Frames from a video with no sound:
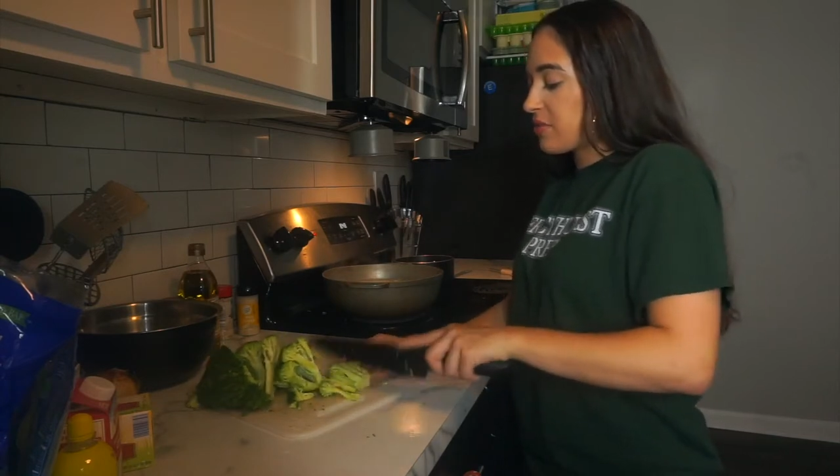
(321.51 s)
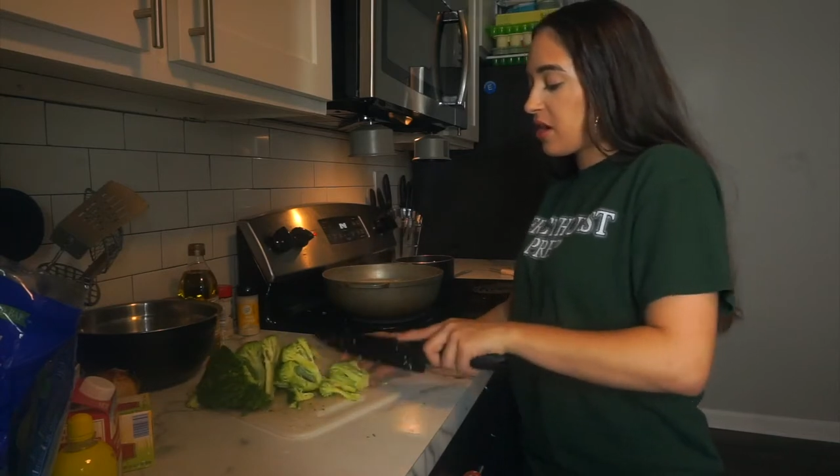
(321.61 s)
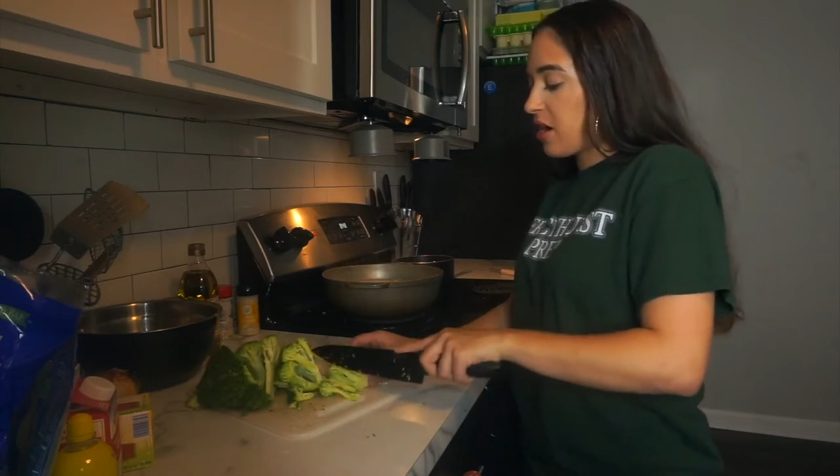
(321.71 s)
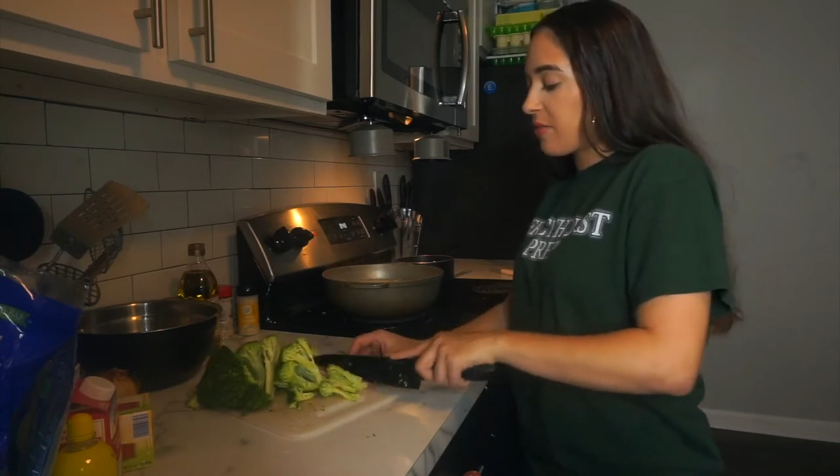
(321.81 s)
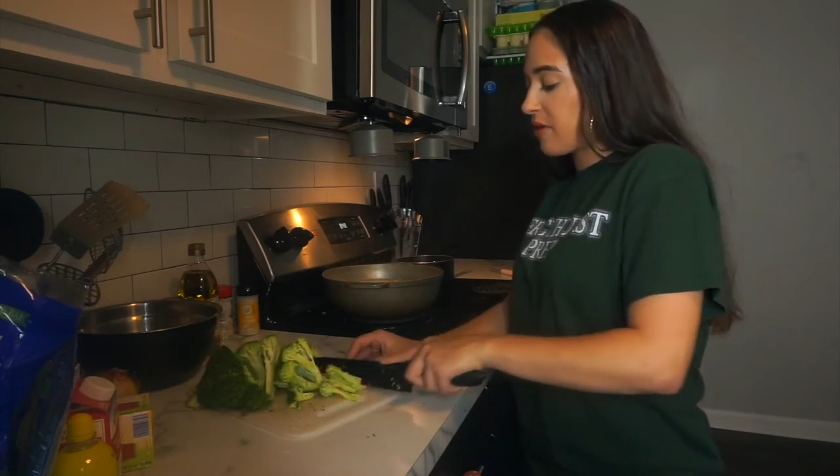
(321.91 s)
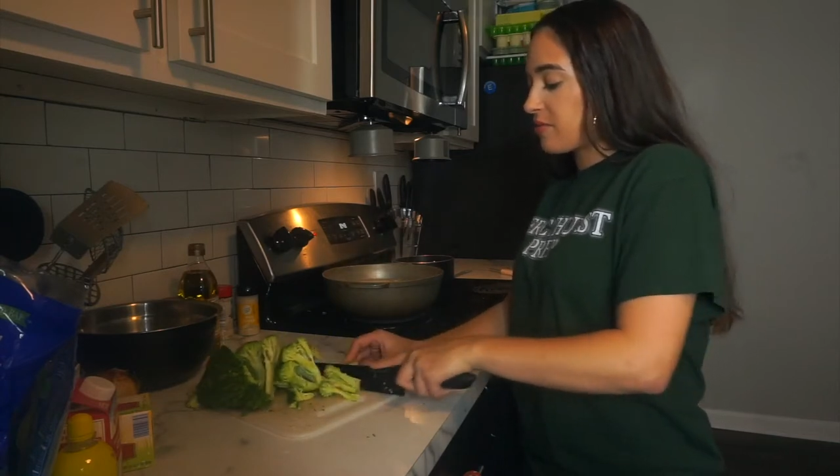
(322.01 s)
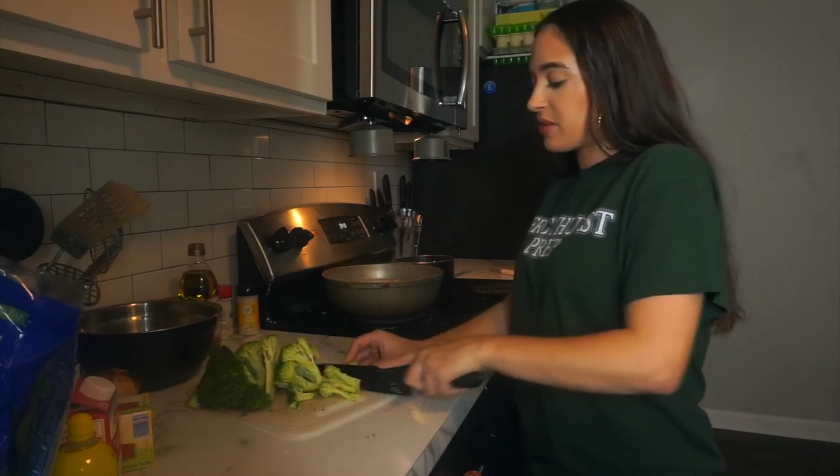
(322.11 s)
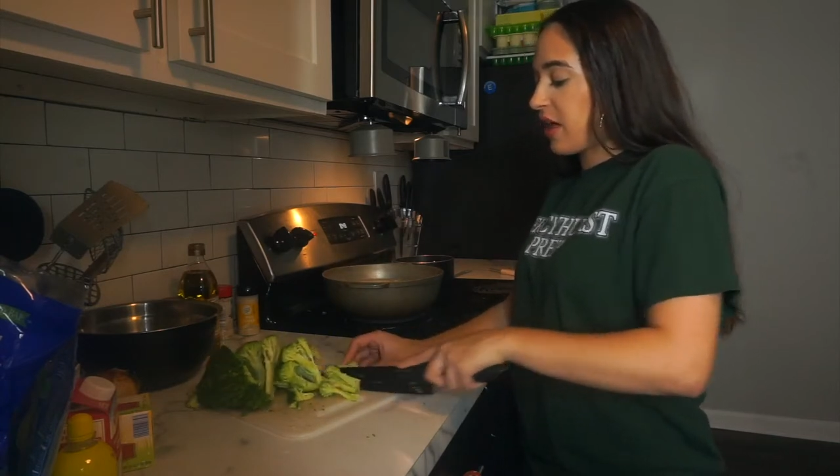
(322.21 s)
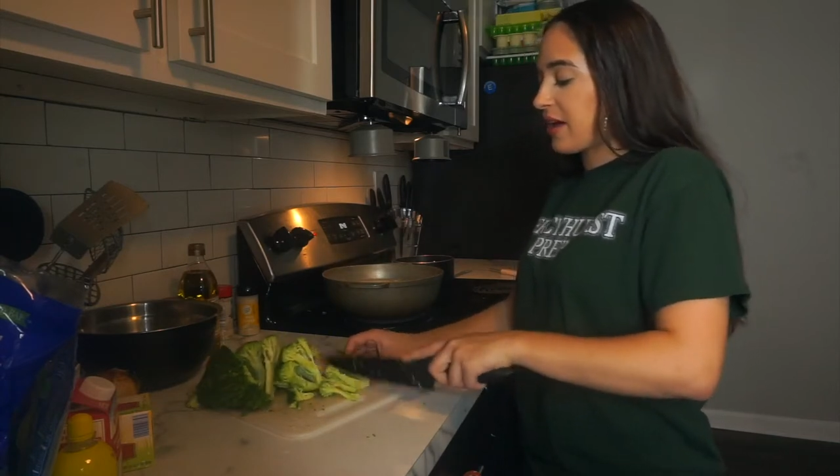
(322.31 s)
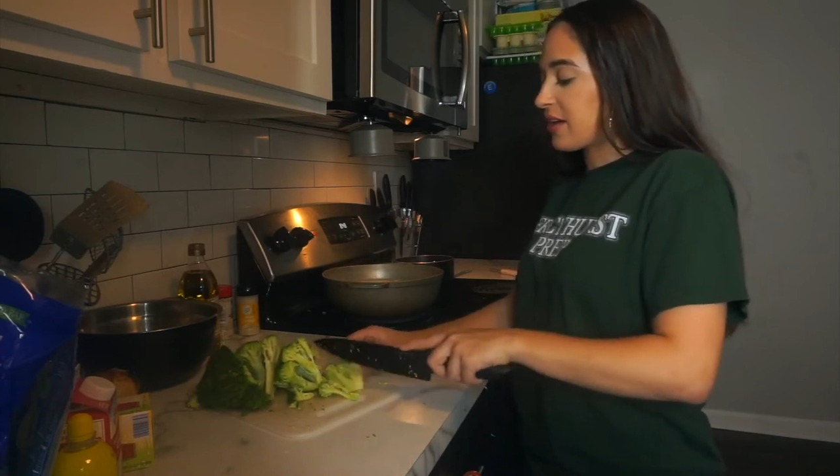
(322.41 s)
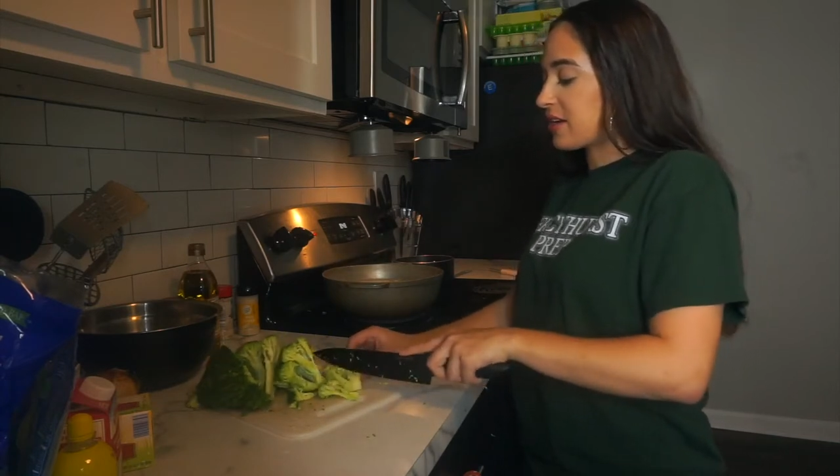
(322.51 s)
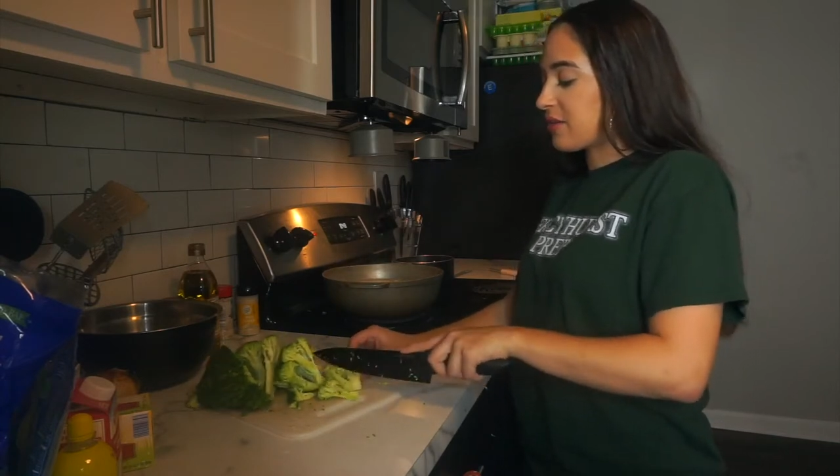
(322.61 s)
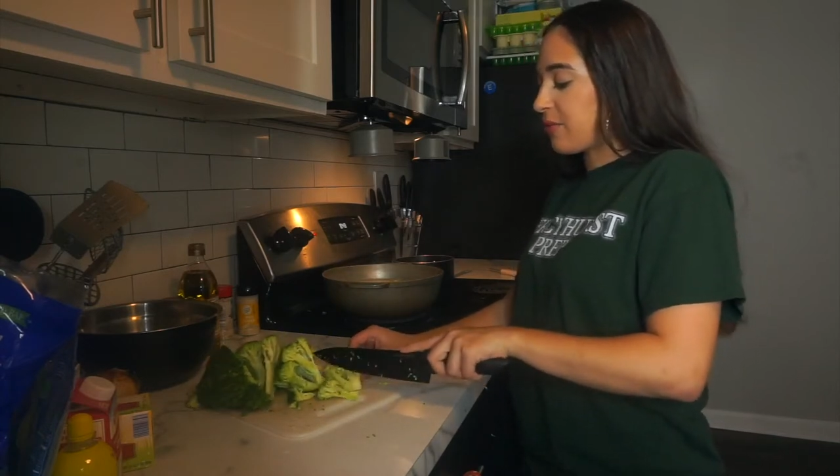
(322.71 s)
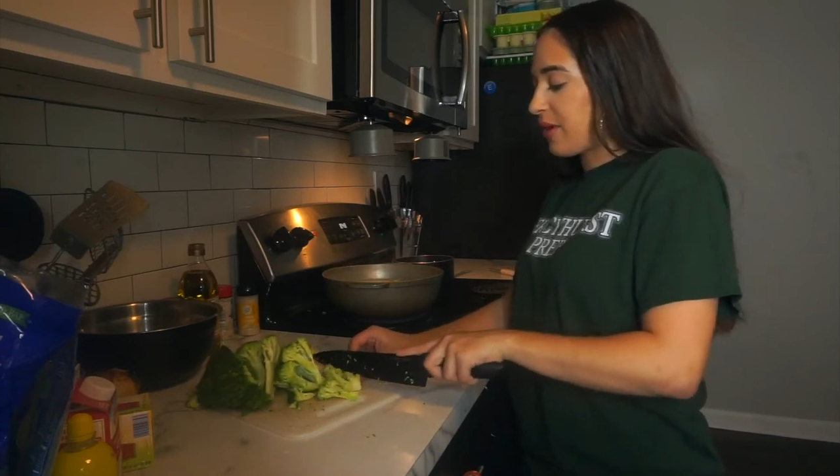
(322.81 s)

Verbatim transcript: of y'all might be like,